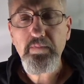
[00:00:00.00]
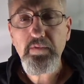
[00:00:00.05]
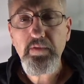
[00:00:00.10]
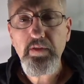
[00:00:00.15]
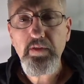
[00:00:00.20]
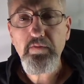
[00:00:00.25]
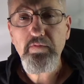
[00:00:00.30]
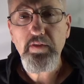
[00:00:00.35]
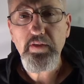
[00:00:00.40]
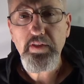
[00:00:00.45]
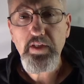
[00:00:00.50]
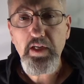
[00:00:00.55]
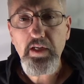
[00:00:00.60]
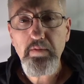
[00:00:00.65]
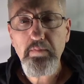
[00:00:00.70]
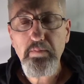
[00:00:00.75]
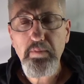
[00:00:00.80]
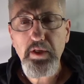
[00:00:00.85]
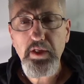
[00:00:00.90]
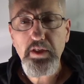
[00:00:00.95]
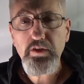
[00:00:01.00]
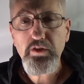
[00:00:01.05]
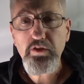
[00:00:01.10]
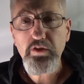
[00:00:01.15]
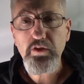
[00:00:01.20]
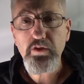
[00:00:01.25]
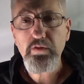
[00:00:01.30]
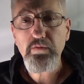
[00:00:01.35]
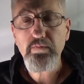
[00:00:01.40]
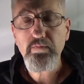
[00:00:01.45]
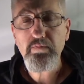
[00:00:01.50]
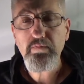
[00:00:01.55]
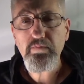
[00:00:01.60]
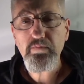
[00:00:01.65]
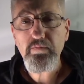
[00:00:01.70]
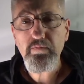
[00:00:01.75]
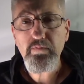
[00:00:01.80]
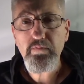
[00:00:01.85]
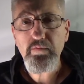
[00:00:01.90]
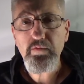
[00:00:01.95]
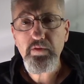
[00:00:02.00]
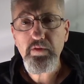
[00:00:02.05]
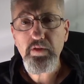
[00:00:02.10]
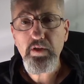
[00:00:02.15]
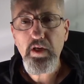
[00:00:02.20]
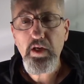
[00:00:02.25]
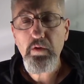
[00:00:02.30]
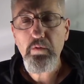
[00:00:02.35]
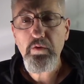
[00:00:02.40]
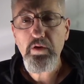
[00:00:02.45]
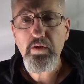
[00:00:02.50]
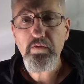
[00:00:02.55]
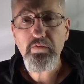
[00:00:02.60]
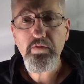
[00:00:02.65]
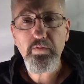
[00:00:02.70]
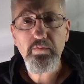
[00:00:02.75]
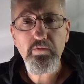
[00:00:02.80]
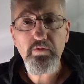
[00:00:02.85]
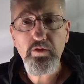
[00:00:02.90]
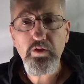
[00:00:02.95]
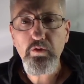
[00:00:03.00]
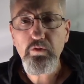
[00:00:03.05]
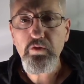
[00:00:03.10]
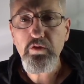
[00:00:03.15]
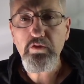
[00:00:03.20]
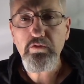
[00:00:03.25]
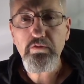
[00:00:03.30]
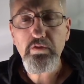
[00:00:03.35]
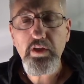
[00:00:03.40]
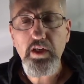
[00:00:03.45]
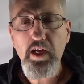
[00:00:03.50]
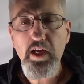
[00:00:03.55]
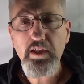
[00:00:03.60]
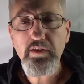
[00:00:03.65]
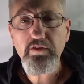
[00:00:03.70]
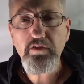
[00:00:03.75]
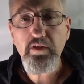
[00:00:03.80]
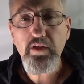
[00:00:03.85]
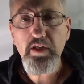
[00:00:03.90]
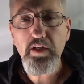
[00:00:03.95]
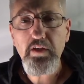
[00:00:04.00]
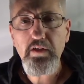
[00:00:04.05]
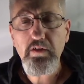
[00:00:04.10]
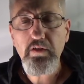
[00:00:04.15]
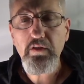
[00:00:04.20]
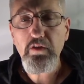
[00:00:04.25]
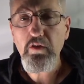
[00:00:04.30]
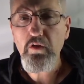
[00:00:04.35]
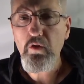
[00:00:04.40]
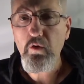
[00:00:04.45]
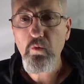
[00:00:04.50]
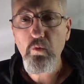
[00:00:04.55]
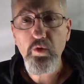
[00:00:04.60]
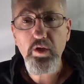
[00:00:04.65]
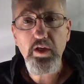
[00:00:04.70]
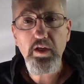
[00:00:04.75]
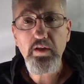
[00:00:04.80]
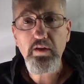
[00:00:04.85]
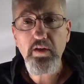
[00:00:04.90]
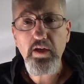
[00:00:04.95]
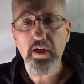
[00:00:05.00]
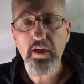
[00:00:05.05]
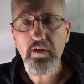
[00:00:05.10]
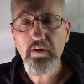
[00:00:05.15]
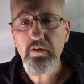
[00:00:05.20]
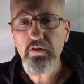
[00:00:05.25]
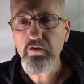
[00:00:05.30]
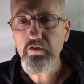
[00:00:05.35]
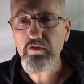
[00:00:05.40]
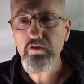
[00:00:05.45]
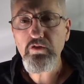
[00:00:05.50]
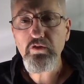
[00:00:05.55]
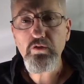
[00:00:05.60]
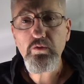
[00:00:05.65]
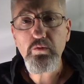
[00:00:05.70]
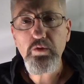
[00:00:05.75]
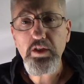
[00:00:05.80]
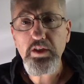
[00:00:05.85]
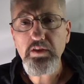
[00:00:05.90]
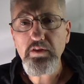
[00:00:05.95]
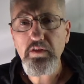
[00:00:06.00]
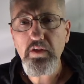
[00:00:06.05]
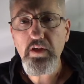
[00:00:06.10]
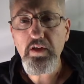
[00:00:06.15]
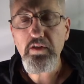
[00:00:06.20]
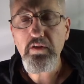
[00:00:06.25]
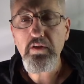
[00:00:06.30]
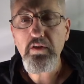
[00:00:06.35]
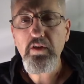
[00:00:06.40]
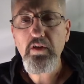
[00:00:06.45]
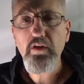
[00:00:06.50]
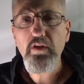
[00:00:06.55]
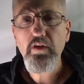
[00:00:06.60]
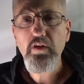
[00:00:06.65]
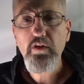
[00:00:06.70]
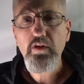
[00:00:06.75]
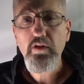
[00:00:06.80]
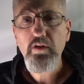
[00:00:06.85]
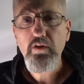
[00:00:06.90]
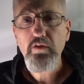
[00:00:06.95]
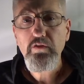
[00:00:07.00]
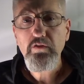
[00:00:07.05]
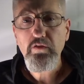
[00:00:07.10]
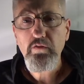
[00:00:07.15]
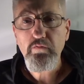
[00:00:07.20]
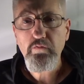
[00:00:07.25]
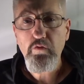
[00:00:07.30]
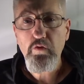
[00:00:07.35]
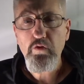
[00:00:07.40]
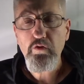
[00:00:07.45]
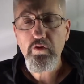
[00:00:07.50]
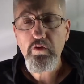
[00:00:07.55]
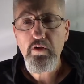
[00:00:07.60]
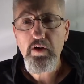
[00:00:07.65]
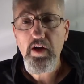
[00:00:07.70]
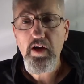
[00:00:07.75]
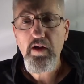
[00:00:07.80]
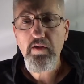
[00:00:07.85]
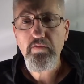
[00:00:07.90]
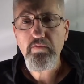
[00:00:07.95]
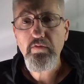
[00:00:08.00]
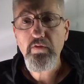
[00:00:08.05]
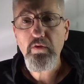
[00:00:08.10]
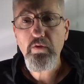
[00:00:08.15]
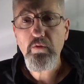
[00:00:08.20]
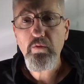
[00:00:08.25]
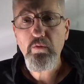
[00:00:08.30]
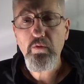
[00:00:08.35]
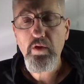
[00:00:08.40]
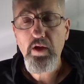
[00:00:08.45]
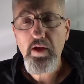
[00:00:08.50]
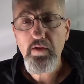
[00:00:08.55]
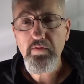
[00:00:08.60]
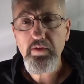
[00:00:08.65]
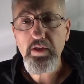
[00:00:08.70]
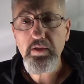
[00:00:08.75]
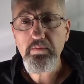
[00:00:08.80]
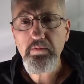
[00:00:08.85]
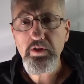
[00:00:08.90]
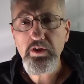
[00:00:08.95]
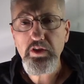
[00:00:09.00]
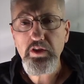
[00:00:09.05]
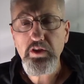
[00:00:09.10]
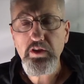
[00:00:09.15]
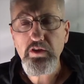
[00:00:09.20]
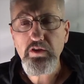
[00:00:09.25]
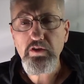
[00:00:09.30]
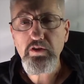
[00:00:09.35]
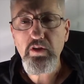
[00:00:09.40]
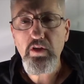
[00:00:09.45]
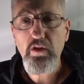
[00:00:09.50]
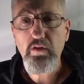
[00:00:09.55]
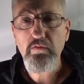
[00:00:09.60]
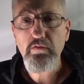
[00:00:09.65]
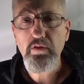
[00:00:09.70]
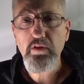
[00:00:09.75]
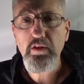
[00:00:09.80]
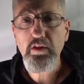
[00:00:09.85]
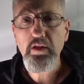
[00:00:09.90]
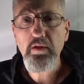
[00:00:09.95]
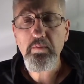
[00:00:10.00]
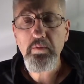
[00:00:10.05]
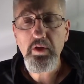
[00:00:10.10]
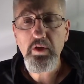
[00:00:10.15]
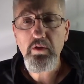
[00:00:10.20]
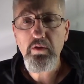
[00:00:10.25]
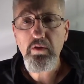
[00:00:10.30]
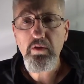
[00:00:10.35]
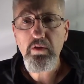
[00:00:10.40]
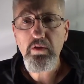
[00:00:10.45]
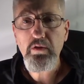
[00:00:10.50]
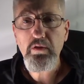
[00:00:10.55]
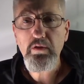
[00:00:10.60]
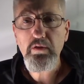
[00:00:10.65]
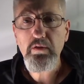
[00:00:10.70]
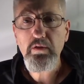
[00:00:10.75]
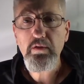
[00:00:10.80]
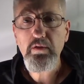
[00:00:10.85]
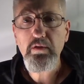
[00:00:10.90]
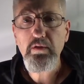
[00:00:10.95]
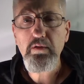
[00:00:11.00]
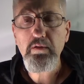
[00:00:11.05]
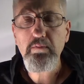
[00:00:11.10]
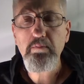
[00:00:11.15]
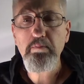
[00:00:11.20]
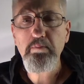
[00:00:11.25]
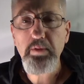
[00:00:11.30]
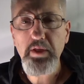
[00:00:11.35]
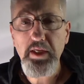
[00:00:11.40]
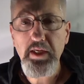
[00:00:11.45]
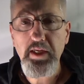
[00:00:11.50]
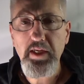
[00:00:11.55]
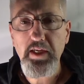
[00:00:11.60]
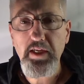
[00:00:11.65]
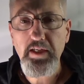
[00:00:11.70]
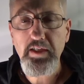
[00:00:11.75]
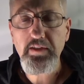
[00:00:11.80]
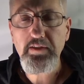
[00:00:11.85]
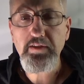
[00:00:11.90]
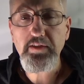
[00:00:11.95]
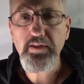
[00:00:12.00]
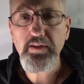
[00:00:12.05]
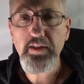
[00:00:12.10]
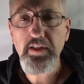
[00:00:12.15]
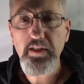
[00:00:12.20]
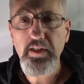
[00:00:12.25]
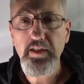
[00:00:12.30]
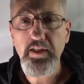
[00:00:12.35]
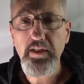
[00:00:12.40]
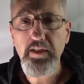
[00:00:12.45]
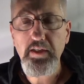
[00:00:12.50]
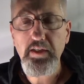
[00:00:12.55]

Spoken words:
if I take a picture, anywhere from 2 to 3 days later, a week later, 2 weeks later, the photograph will have images of liminal beings in it.